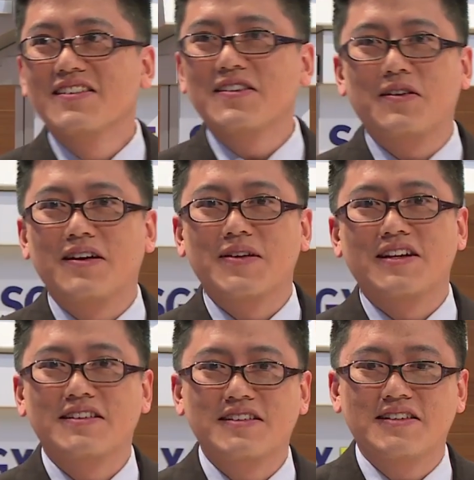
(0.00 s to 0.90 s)
Oh, I
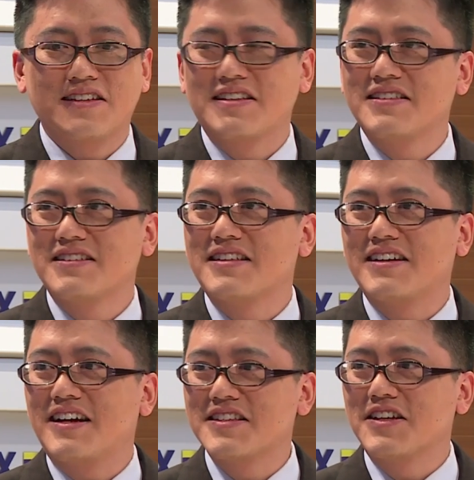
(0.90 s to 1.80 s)
mean, it's
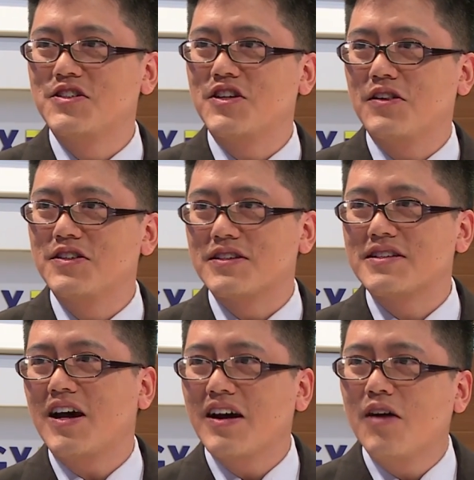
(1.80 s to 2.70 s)
like asking a
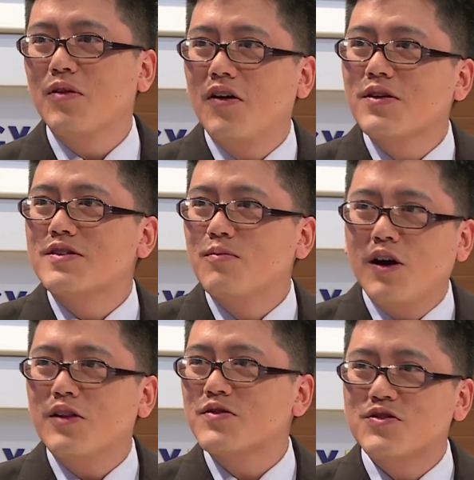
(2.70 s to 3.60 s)
geologist, how long is a
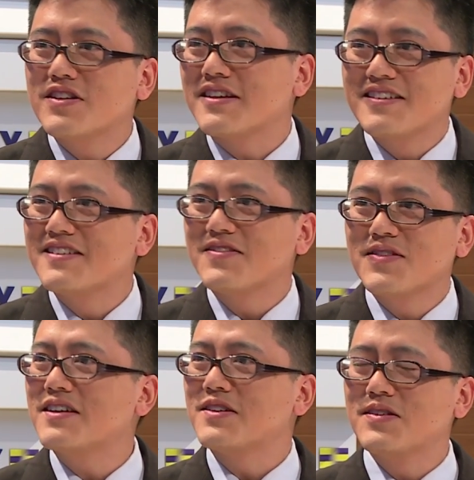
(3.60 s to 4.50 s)
ball of string, you know?
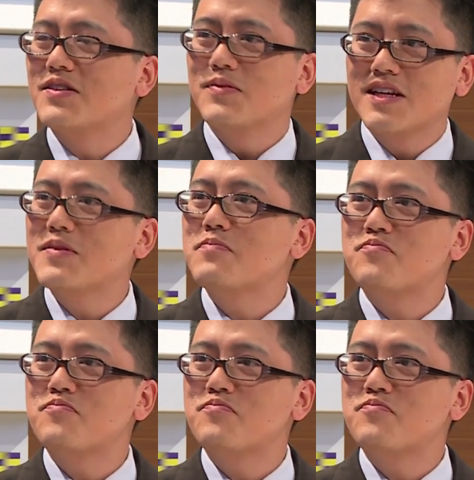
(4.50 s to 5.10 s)
Yeah, it can be pretty